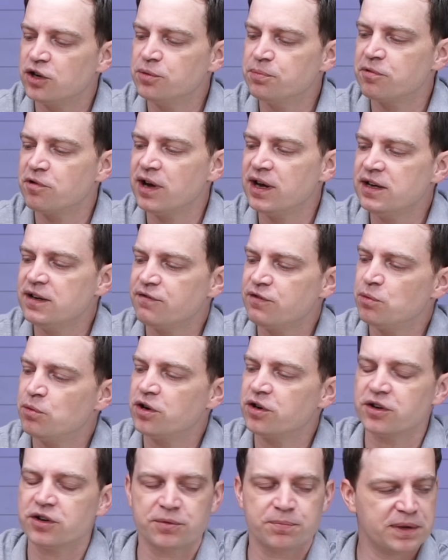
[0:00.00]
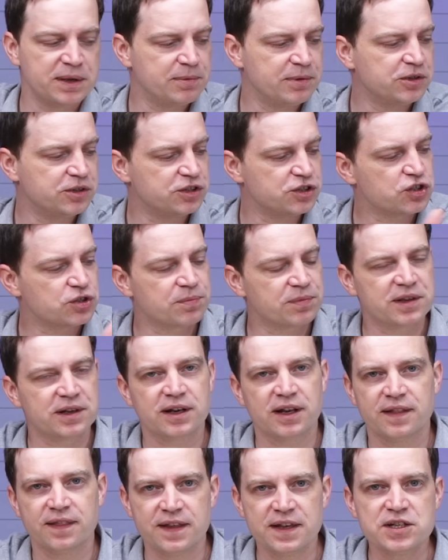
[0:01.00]
upgrade if you are going to be building something
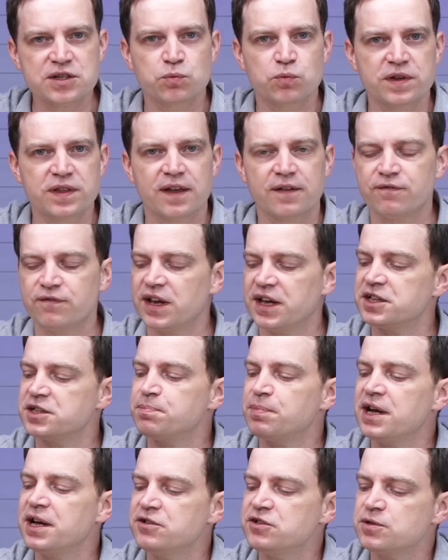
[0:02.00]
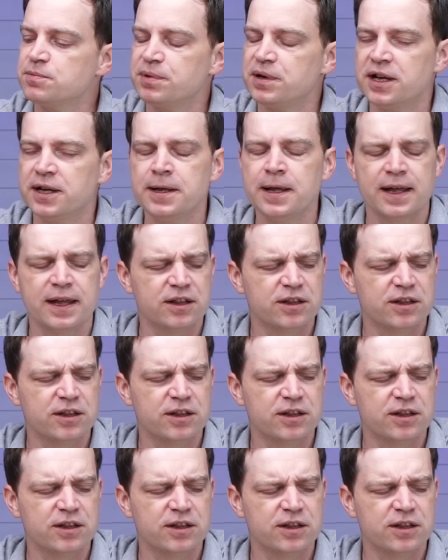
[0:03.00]
like this with a Flex power supply.